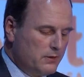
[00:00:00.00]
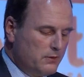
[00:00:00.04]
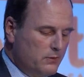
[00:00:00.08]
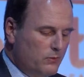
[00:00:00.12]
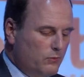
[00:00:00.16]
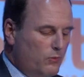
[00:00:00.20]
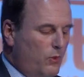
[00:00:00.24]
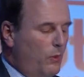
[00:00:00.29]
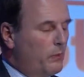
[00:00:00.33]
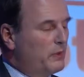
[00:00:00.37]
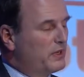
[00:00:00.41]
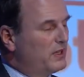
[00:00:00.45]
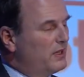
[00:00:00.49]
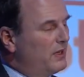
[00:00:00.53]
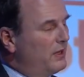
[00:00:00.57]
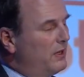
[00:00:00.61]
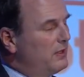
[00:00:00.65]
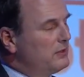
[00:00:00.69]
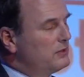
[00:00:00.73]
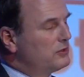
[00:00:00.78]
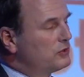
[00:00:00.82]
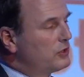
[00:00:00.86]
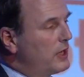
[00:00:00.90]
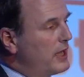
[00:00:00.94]
What we're
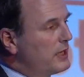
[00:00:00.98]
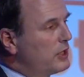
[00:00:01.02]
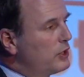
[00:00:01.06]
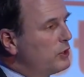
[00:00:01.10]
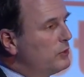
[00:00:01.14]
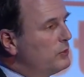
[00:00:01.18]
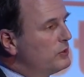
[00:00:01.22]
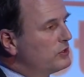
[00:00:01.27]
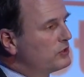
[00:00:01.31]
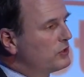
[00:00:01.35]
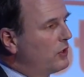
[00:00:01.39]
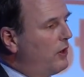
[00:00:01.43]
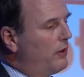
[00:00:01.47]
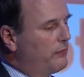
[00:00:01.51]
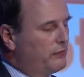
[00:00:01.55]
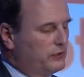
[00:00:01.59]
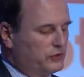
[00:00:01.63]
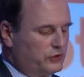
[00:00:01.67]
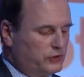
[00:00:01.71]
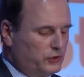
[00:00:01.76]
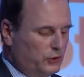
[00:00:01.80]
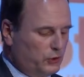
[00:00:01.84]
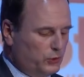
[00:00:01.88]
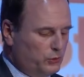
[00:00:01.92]
trying to do is to offer
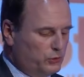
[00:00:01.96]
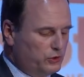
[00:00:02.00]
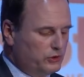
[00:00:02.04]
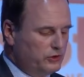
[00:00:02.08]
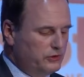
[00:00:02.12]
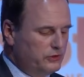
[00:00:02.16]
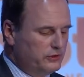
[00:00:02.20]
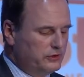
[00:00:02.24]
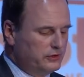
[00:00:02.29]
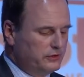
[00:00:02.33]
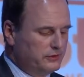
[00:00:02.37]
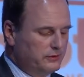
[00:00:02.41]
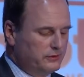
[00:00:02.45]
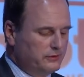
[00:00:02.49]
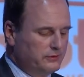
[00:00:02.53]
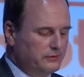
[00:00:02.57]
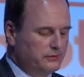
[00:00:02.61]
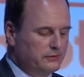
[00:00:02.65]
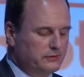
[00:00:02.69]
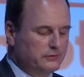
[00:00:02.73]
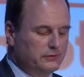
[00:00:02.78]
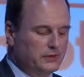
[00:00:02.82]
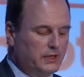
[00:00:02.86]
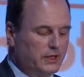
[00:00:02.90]
solutions
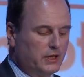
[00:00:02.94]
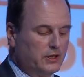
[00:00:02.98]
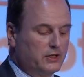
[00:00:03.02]
that are